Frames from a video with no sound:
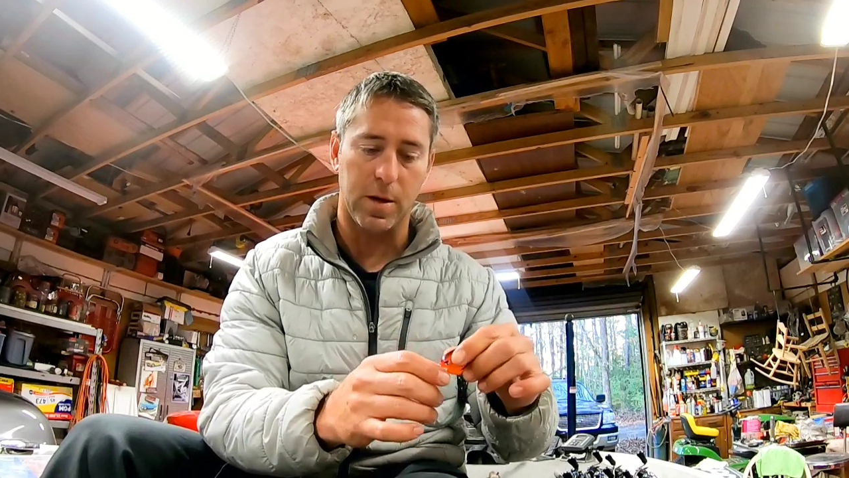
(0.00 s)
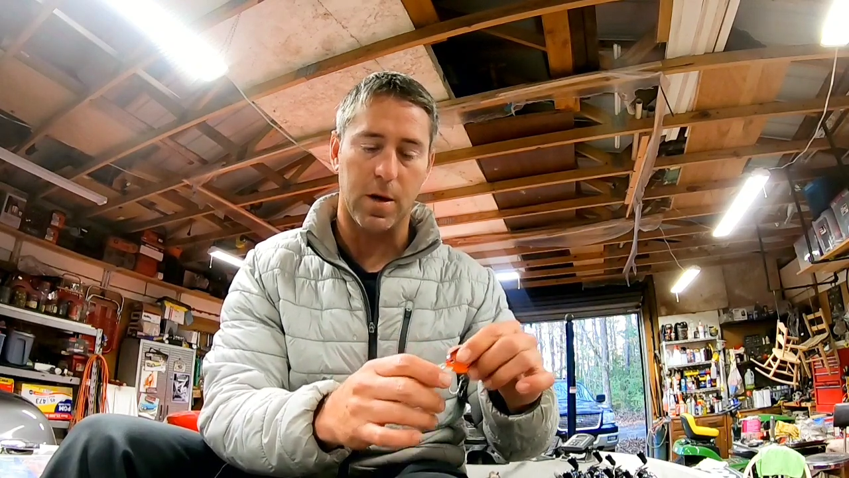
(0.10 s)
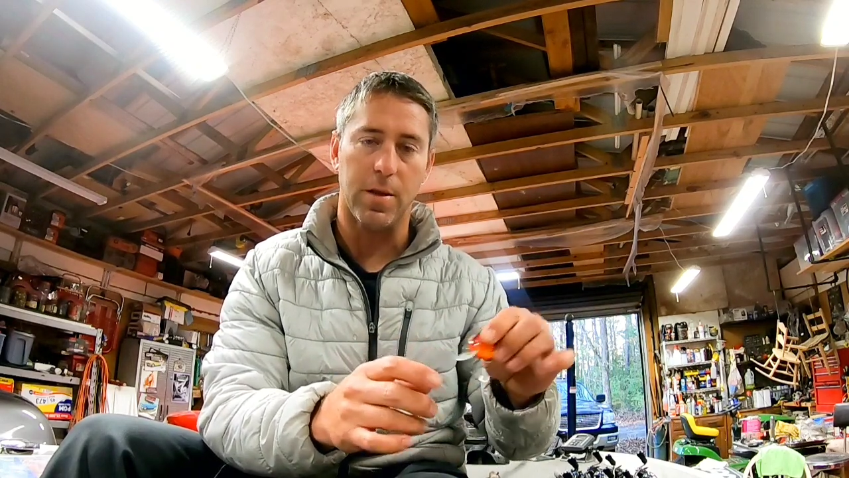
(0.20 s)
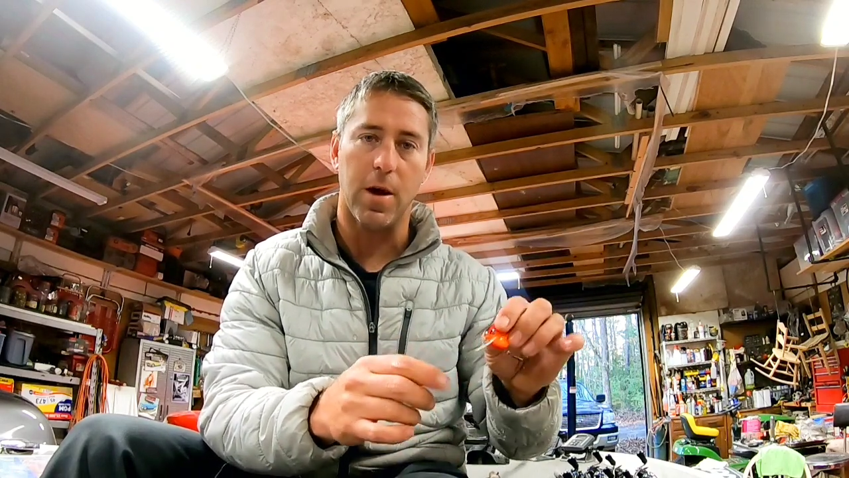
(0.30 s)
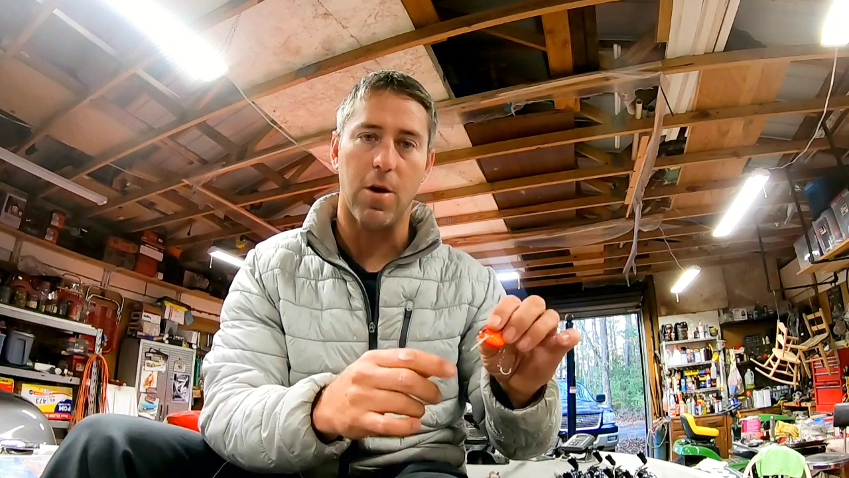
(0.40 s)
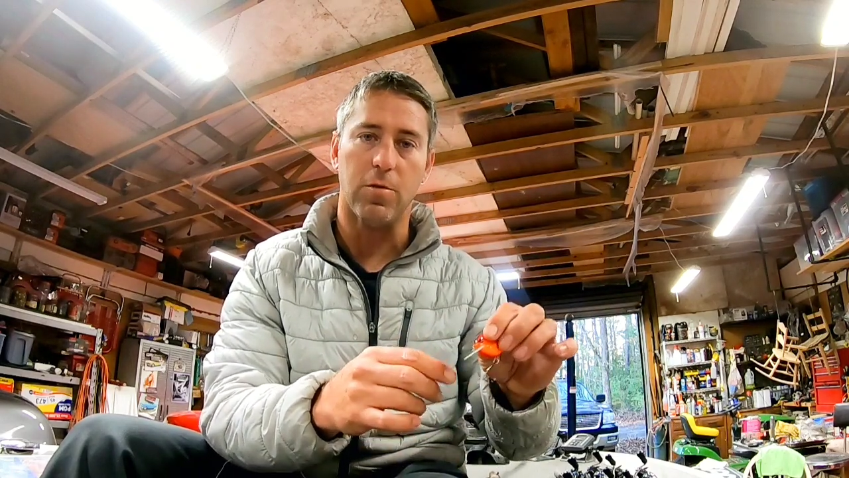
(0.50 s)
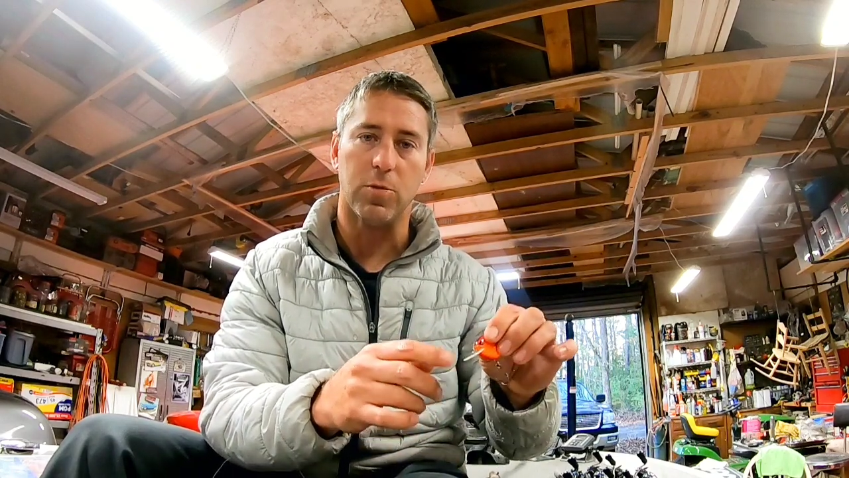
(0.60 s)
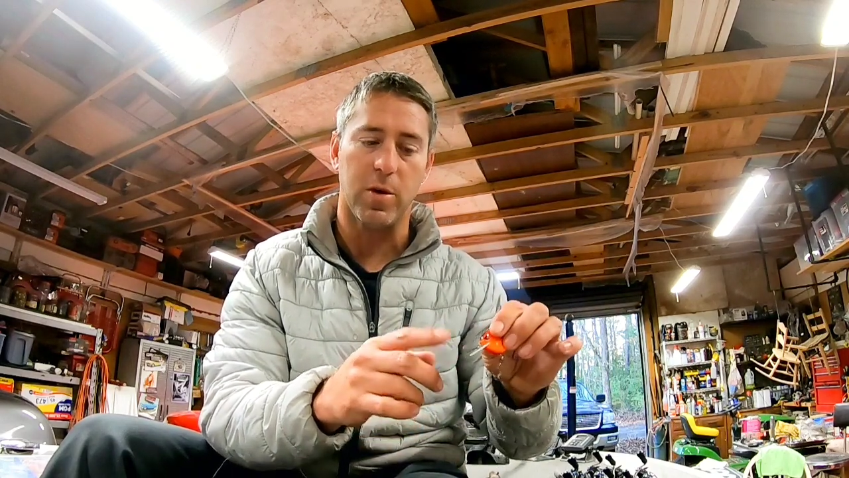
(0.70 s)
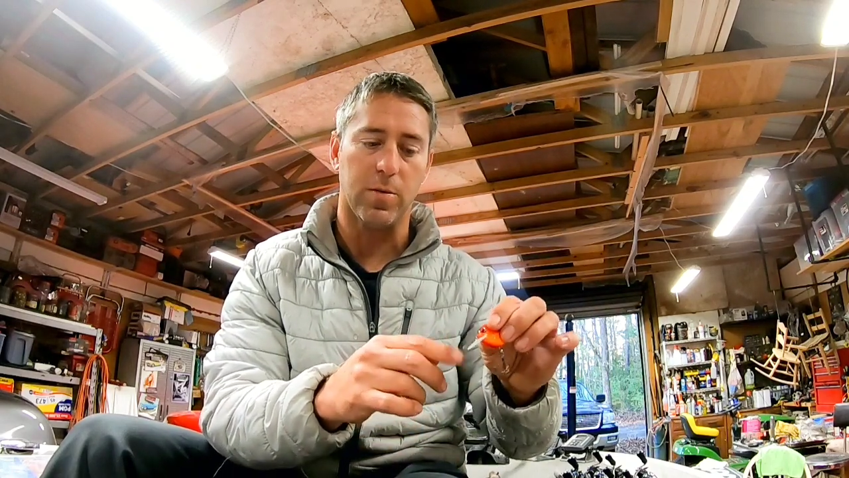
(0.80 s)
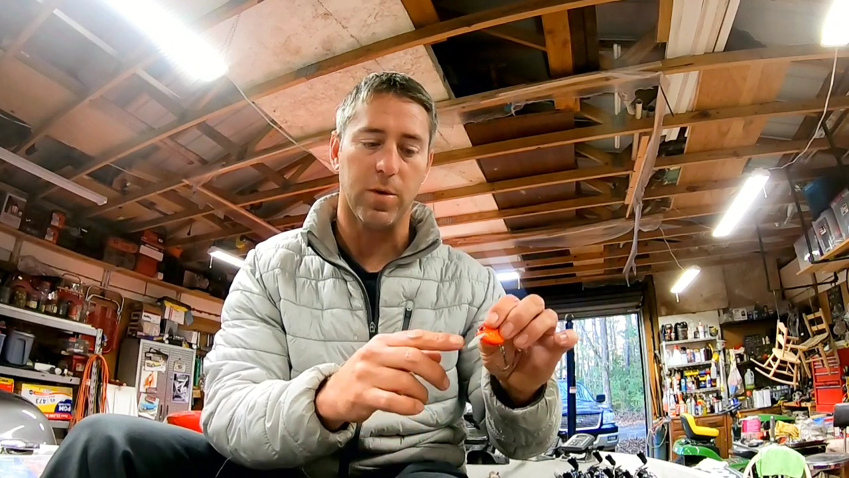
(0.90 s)
oval
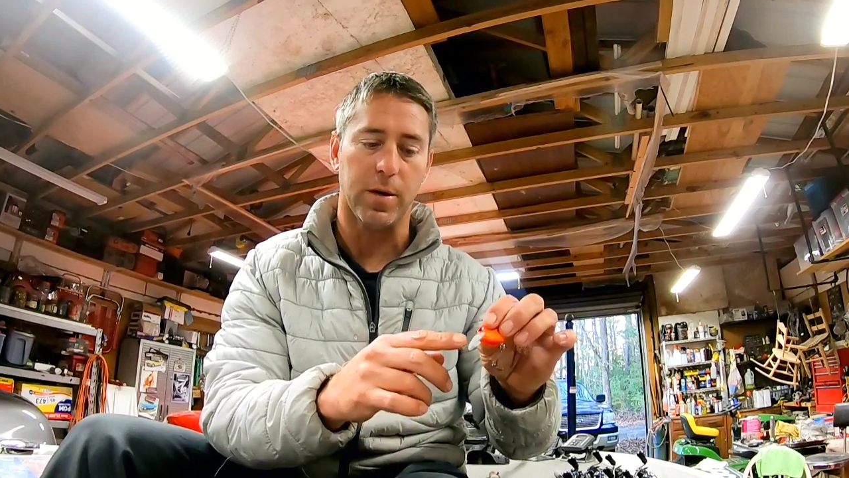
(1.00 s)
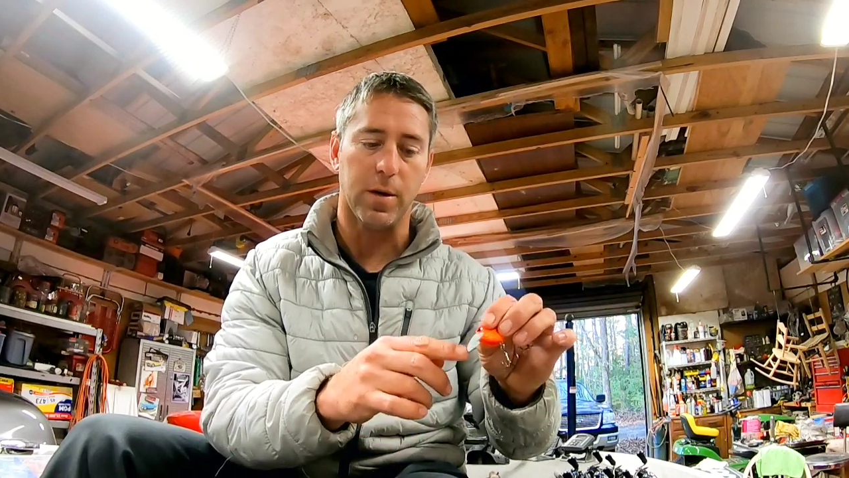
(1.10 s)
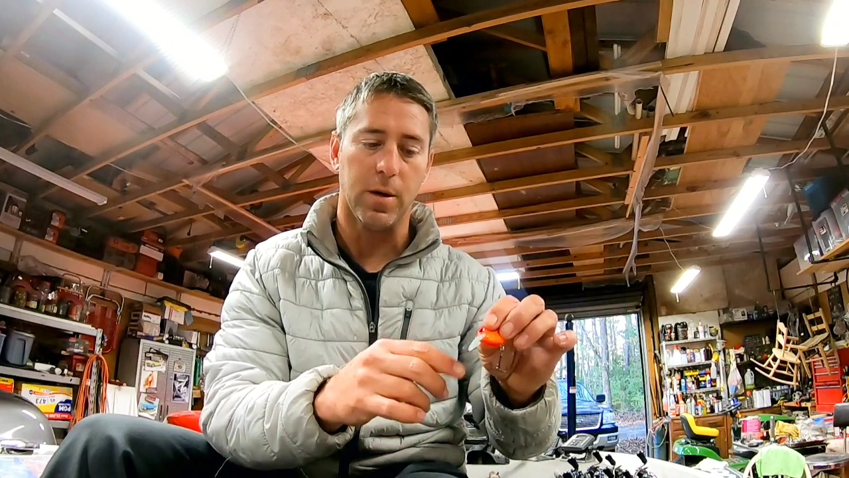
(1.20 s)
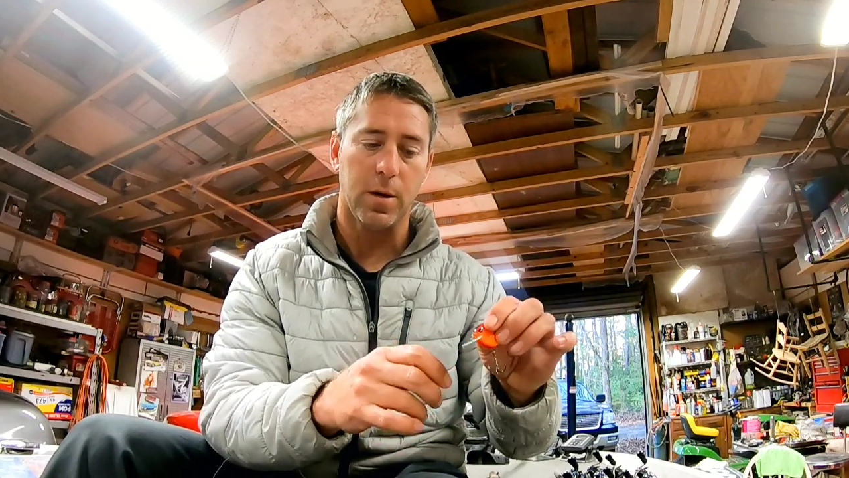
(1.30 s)
split ring